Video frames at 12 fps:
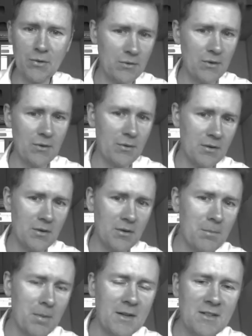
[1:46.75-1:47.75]
So the
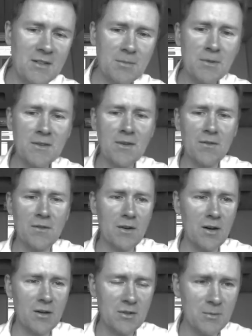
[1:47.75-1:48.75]
participants of an
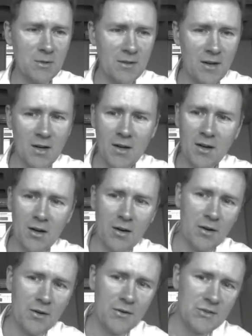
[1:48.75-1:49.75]
argument are
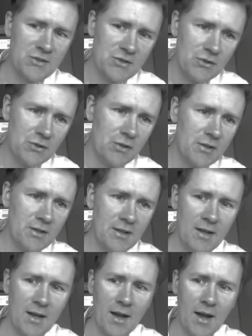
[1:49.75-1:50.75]
understood
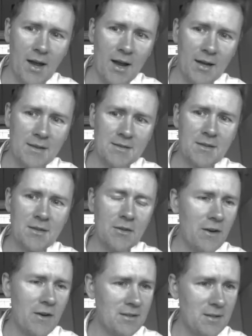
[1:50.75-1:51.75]
as the
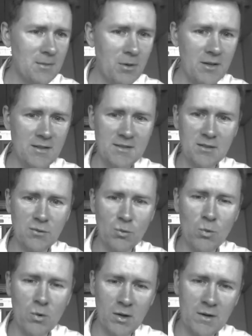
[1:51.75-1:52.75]
fighting parties in a
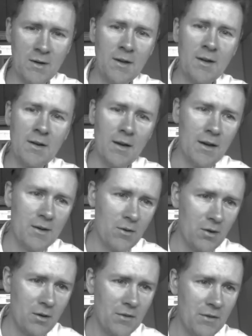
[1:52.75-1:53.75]
war, and
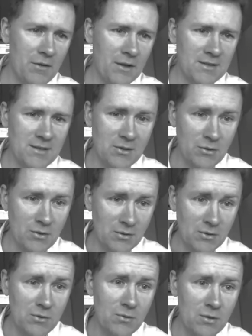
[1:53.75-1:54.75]
all of the things that you can
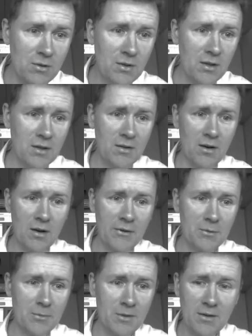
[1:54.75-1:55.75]
do in an
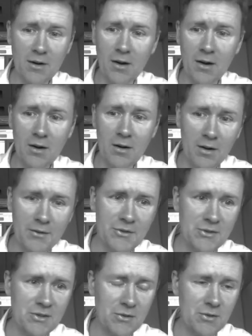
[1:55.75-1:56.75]
argument are
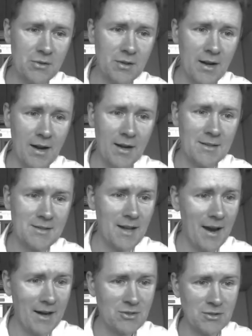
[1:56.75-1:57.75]
understood as
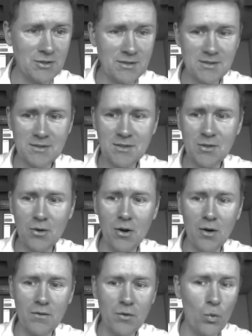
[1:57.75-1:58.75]
actions
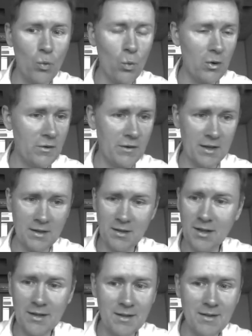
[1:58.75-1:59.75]
of warfare,
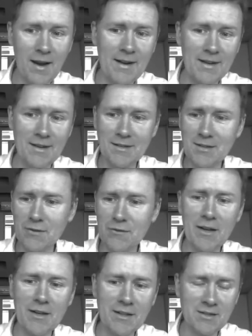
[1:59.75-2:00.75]
like attacking,
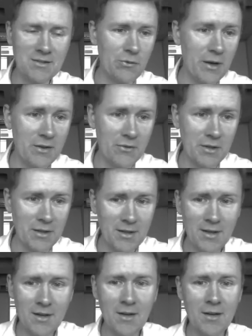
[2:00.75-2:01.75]
defending, surrendering,
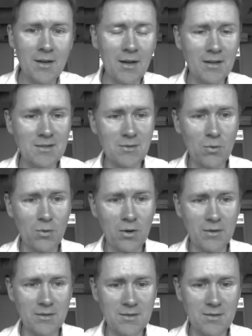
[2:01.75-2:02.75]
and so on
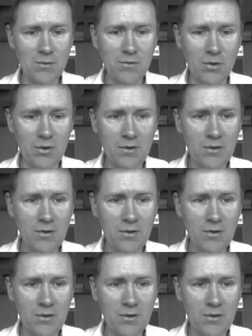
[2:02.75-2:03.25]
and so forth.